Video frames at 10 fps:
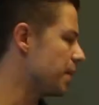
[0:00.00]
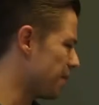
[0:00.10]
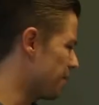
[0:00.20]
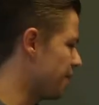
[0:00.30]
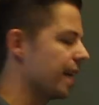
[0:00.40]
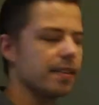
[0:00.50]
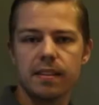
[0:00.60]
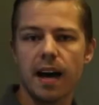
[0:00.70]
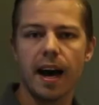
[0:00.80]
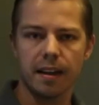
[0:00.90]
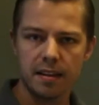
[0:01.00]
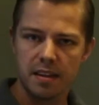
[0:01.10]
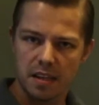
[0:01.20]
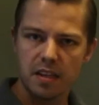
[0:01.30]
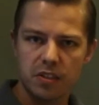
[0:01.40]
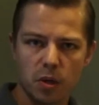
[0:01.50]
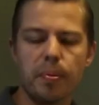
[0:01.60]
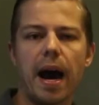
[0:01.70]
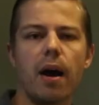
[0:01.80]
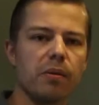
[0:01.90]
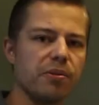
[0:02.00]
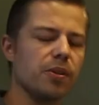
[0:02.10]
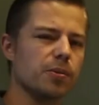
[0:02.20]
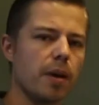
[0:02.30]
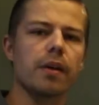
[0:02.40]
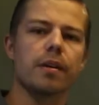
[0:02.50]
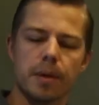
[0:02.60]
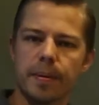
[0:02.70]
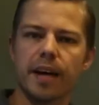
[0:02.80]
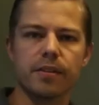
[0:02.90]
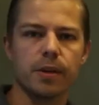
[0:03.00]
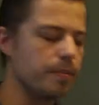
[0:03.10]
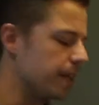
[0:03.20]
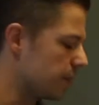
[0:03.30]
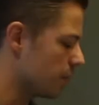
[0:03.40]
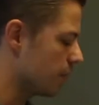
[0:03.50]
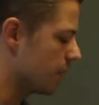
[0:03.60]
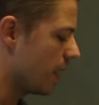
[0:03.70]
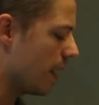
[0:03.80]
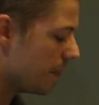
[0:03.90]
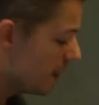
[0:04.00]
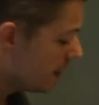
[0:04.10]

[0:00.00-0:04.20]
If your fan's not so powerful, it's probably going to be about 30 minutes worth of time.